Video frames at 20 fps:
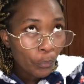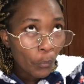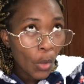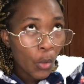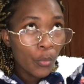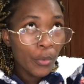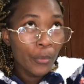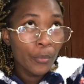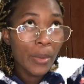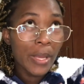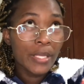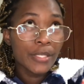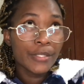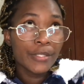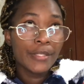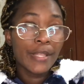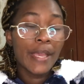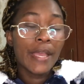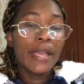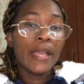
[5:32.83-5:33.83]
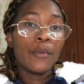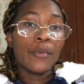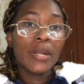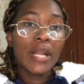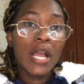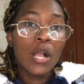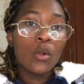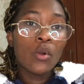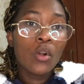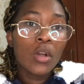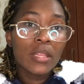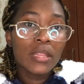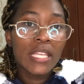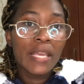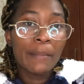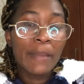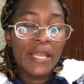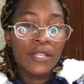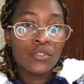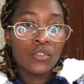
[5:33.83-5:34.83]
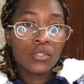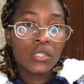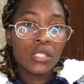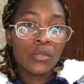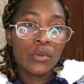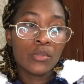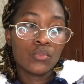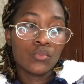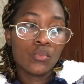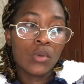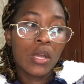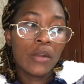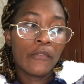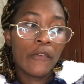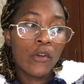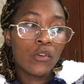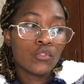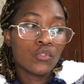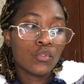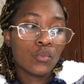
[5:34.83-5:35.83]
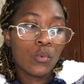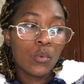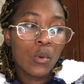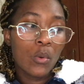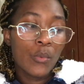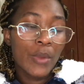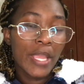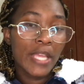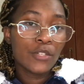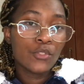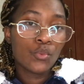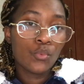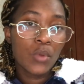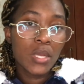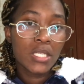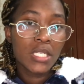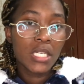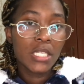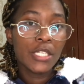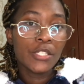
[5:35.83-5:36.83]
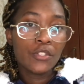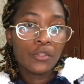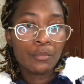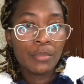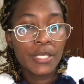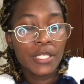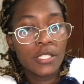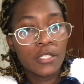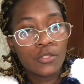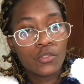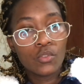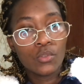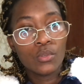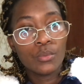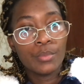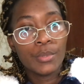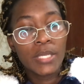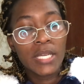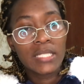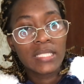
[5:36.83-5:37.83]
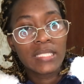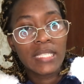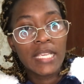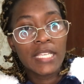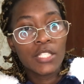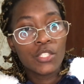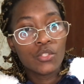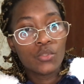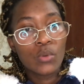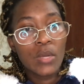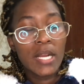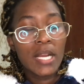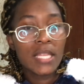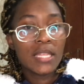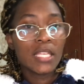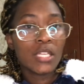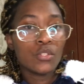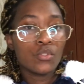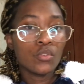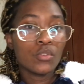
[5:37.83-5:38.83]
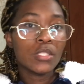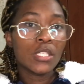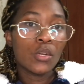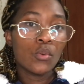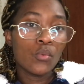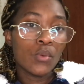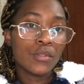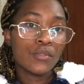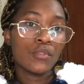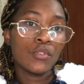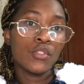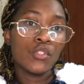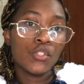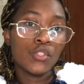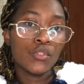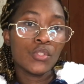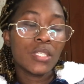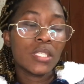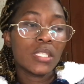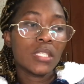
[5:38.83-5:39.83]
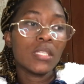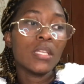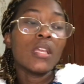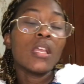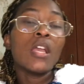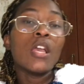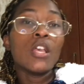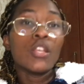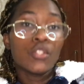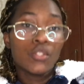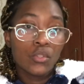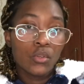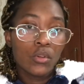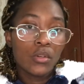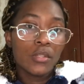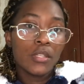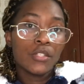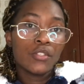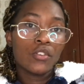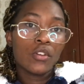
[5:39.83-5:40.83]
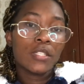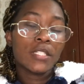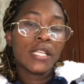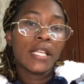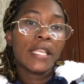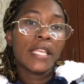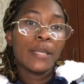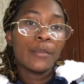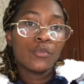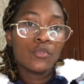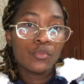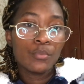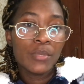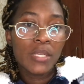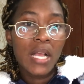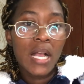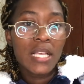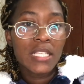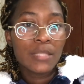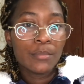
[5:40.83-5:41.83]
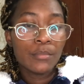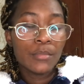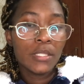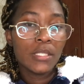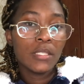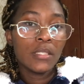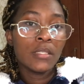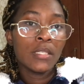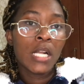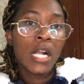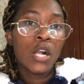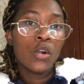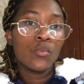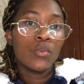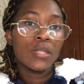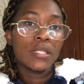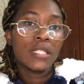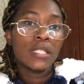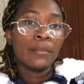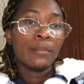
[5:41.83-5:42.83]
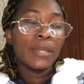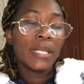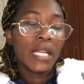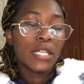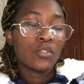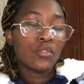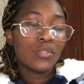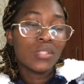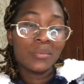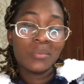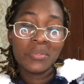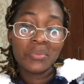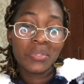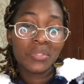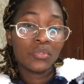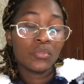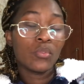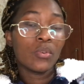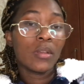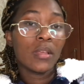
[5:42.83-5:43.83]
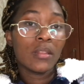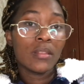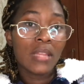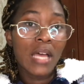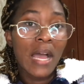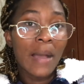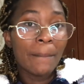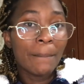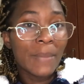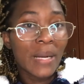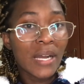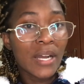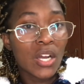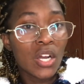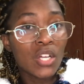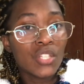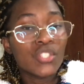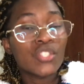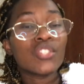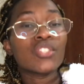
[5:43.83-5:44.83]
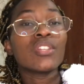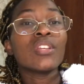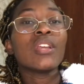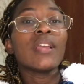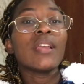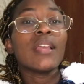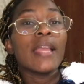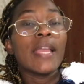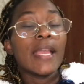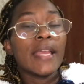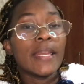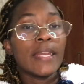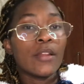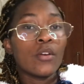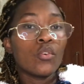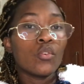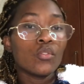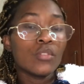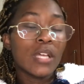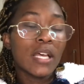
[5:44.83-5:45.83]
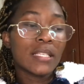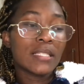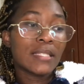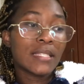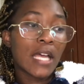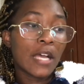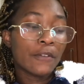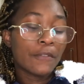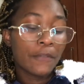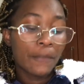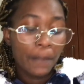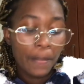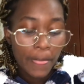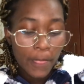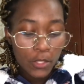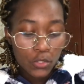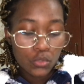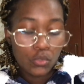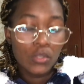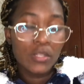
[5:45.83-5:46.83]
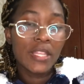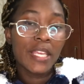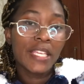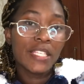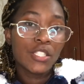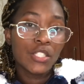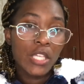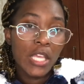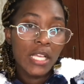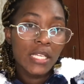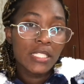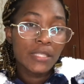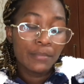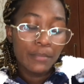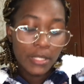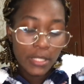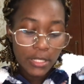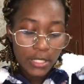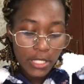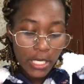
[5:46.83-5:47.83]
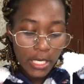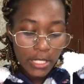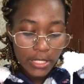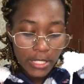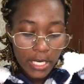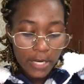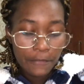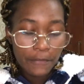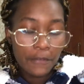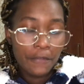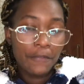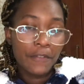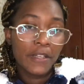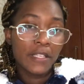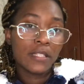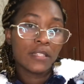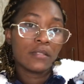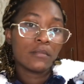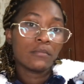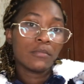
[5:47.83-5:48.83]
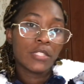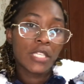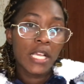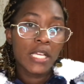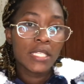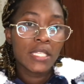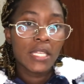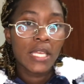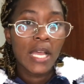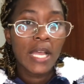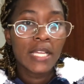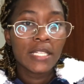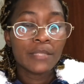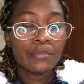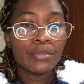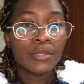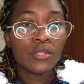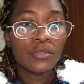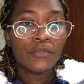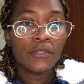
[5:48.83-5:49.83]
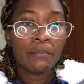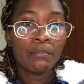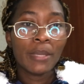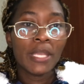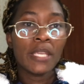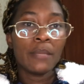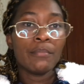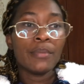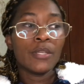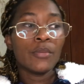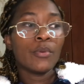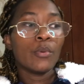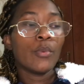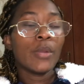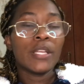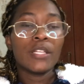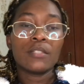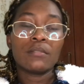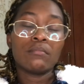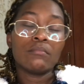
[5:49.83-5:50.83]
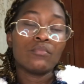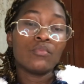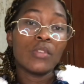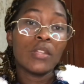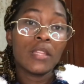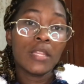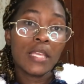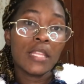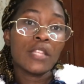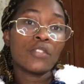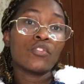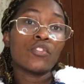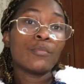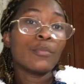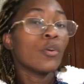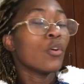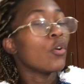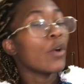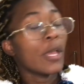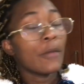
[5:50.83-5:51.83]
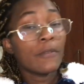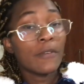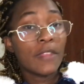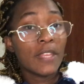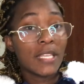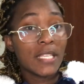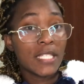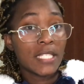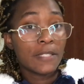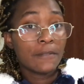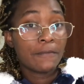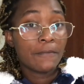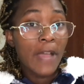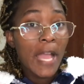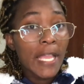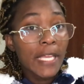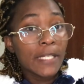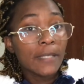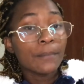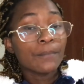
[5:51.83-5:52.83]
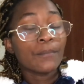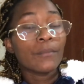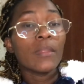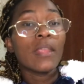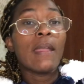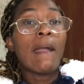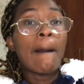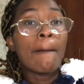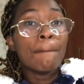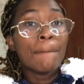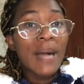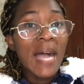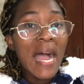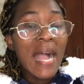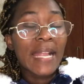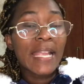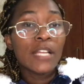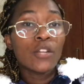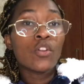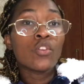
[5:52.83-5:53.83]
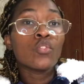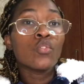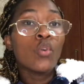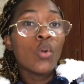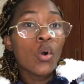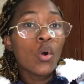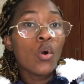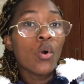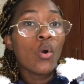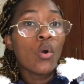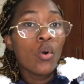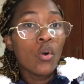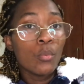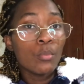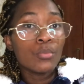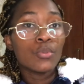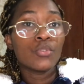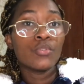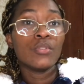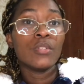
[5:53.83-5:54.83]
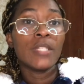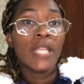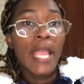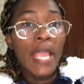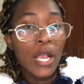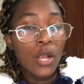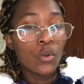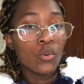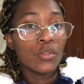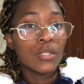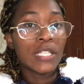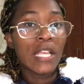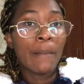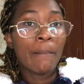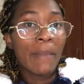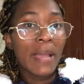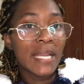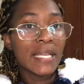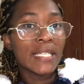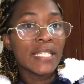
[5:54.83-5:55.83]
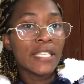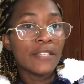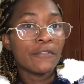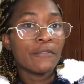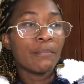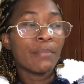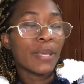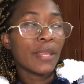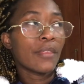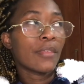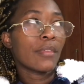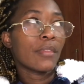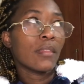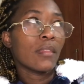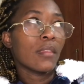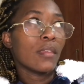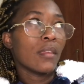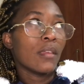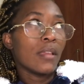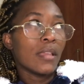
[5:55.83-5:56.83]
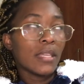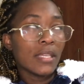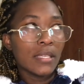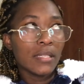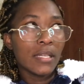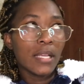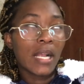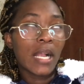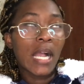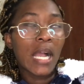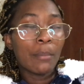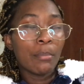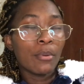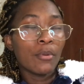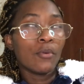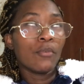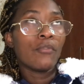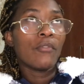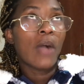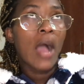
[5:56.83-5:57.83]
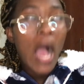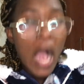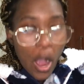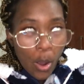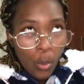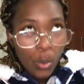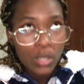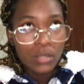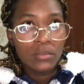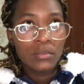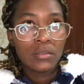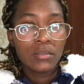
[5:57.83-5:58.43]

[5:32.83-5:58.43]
We went there. When I got there, my doctor was not around, so we had to wait a little bit to be assigned to another doctor who was on duty. So the doctor came to me, asked me how was the bleed. I told him it was not that much and all that stuff. So they checked me, checked everything, checked the heartbeat of the baby. We went and then they told me, oh, everything is fine. But I cannot go home today because I might give birth in a couple of hours.